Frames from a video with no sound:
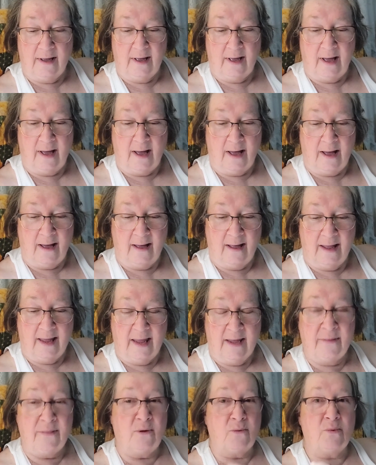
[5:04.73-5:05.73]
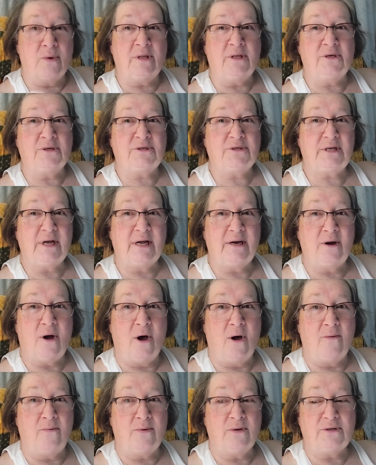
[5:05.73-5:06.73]
in the real estate
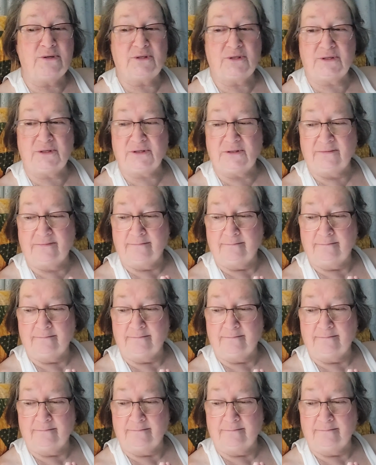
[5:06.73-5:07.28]
office,